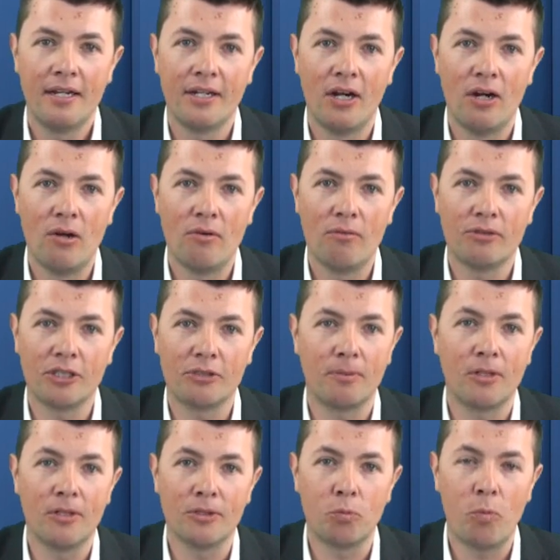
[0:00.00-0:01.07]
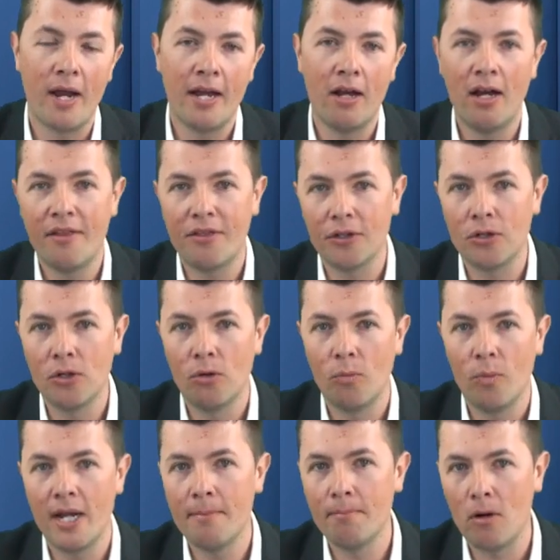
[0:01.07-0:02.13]
You know, just because we're ethical
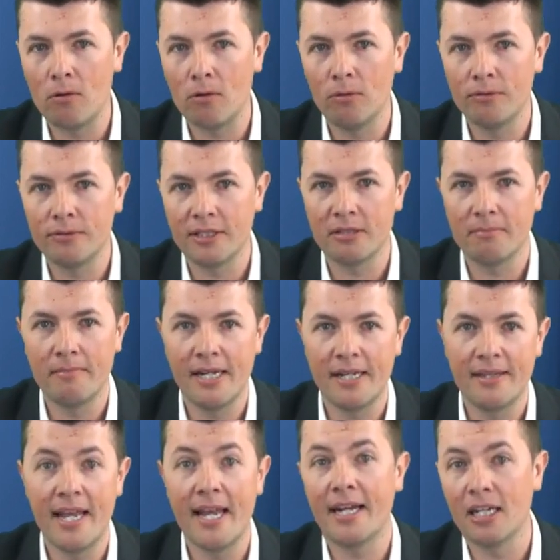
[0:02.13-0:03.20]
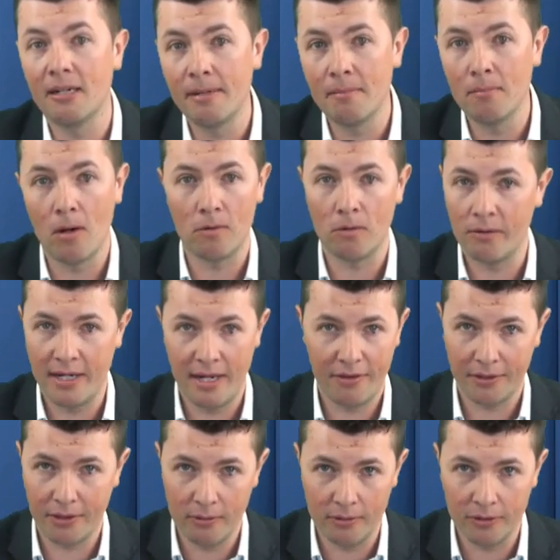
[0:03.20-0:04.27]
and we're moral doesn't mean they're going to be moral and
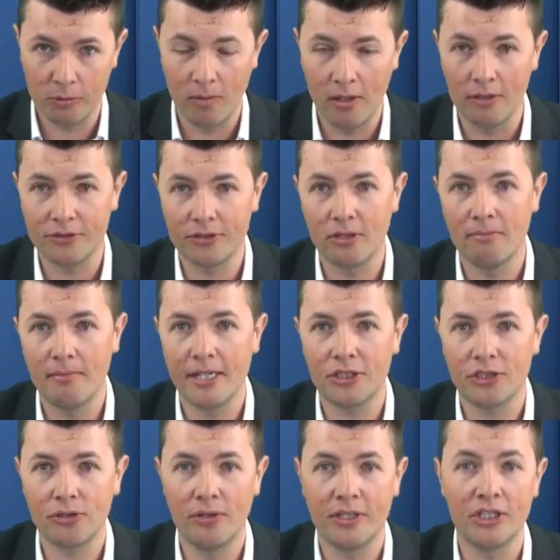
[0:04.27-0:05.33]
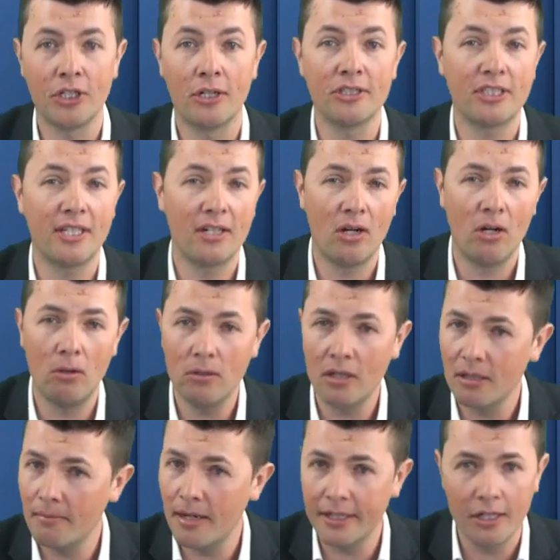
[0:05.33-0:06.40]
ethical as well. So make sure you don't send a whole
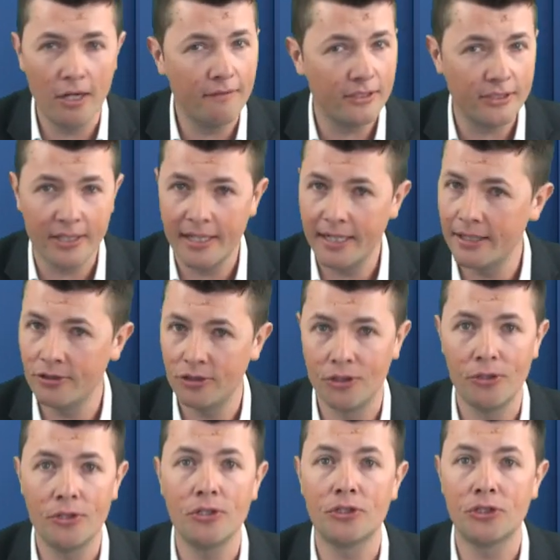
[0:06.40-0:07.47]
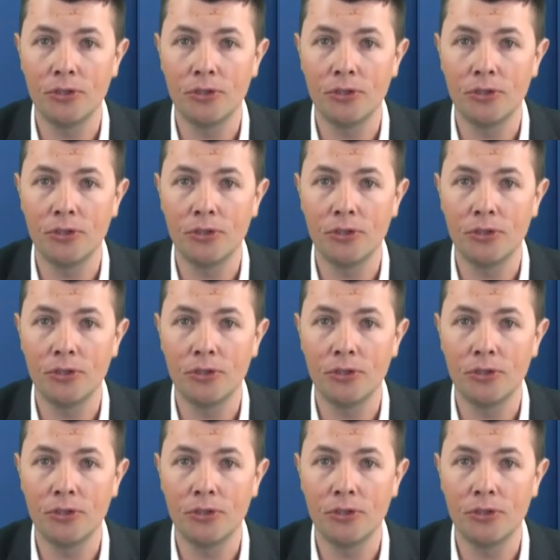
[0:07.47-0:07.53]
lot of money.